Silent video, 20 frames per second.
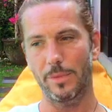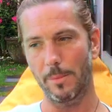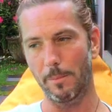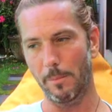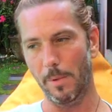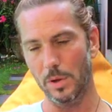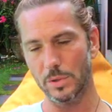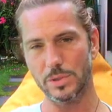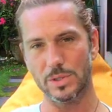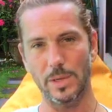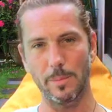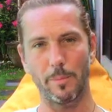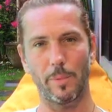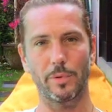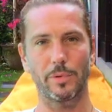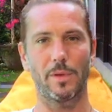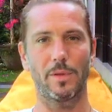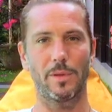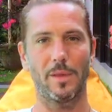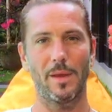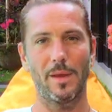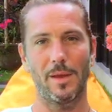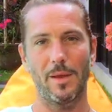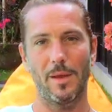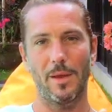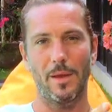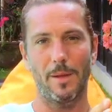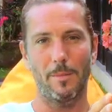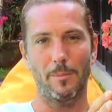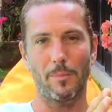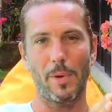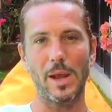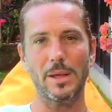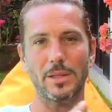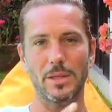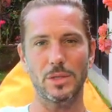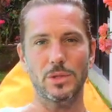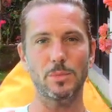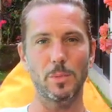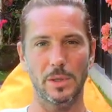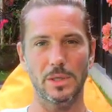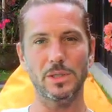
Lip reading: The most important, practice